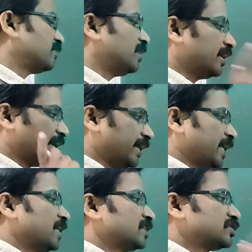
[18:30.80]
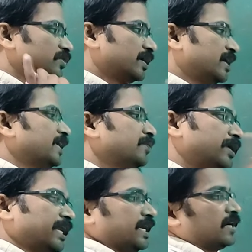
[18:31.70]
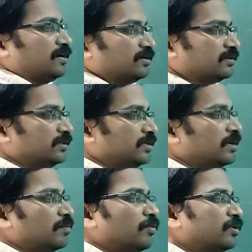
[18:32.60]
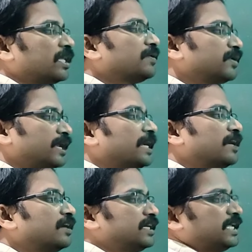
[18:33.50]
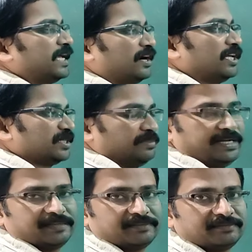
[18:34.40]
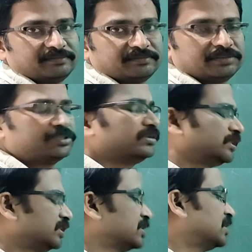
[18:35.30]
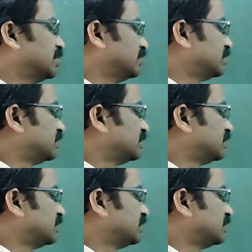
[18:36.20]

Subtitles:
or ion should contain one electron. More than one electron it cannot explain. So this is the